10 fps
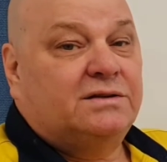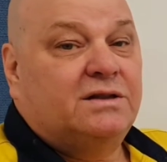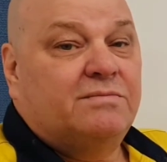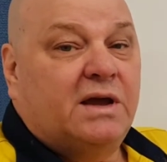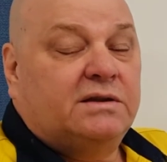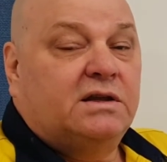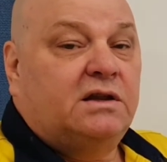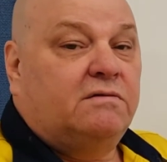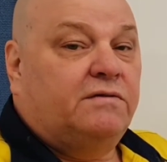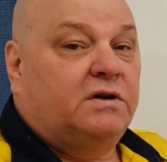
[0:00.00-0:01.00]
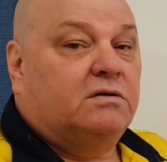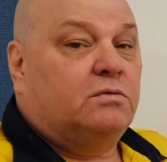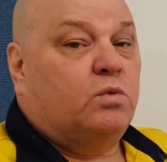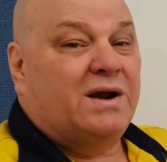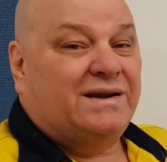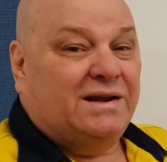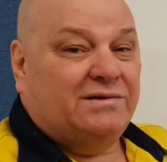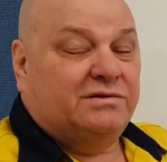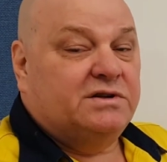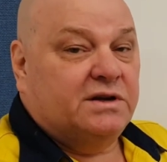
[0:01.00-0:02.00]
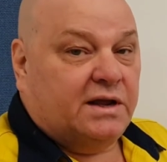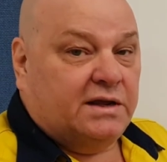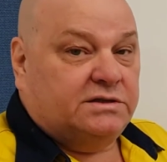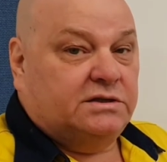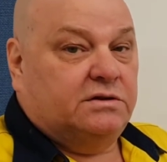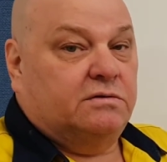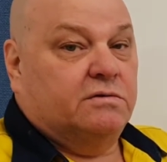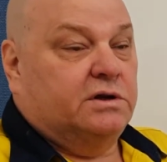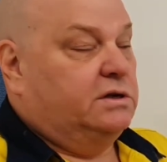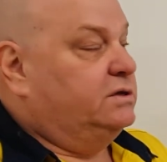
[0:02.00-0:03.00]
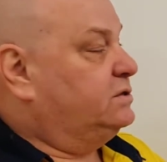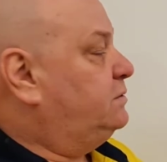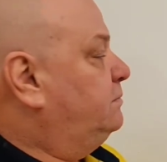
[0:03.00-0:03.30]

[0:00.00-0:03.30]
the magnetic field 180 degrees.